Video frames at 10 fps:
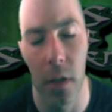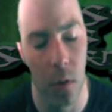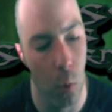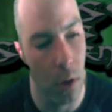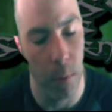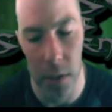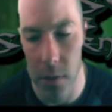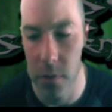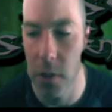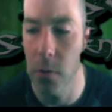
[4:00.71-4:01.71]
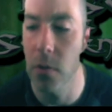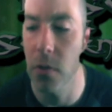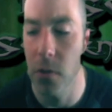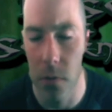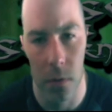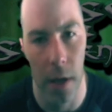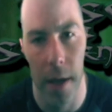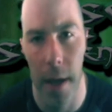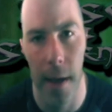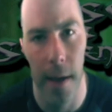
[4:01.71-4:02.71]
I don't want to make excuses.
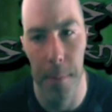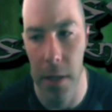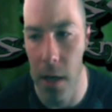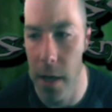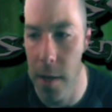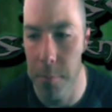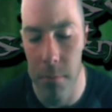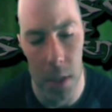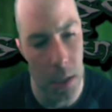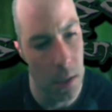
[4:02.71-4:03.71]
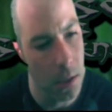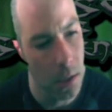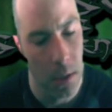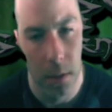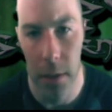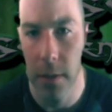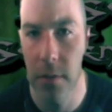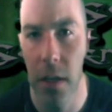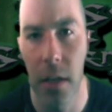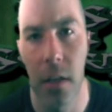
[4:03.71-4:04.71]
I mean, I am, like I
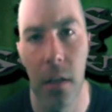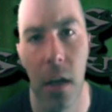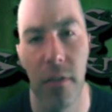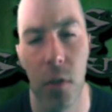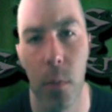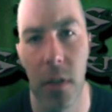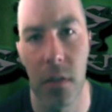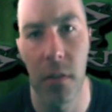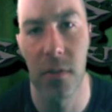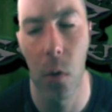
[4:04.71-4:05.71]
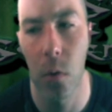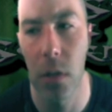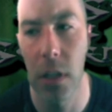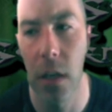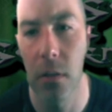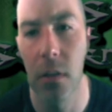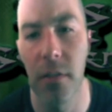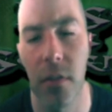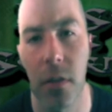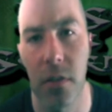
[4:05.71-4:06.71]
said, I view myself totally on the hook
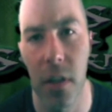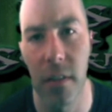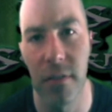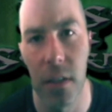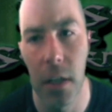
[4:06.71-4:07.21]
for this stuff.